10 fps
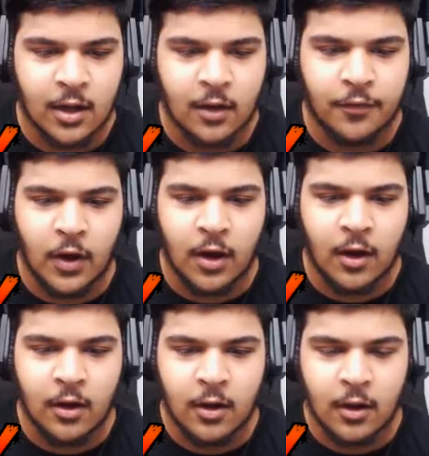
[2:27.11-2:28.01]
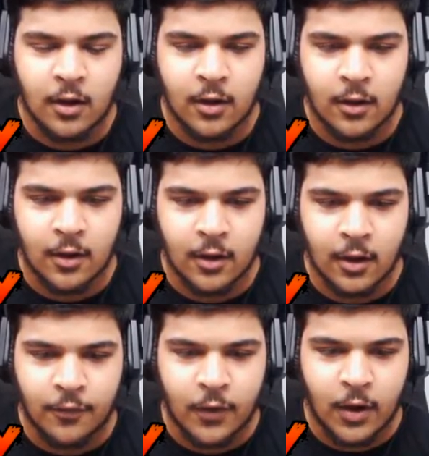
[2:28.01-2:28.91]
I got far. I
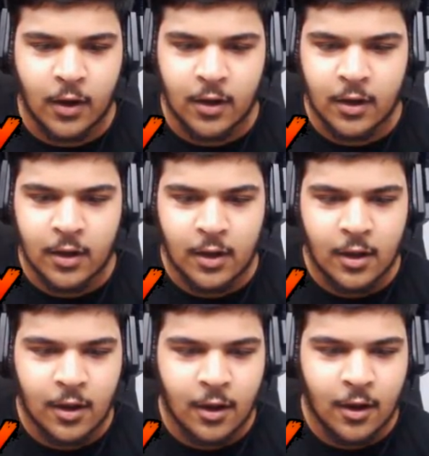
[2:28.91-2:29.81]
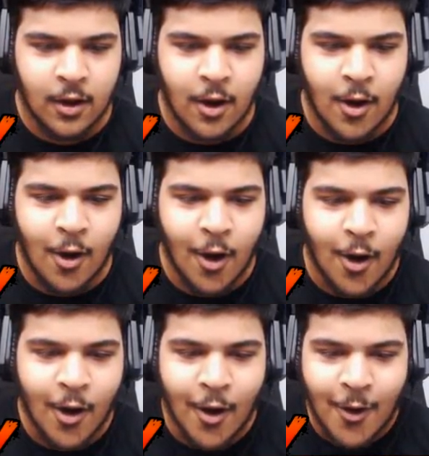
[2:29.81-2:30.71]
got far. Oh, ho,
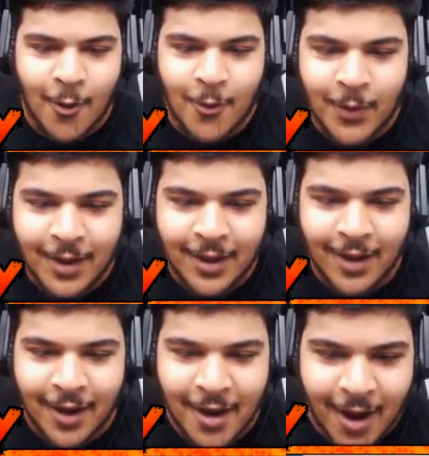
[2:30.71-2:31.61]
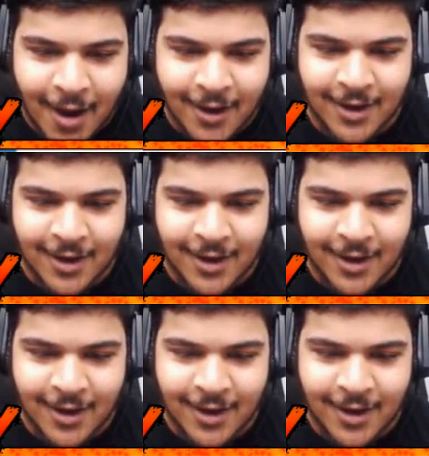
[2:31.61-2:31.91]
ho. I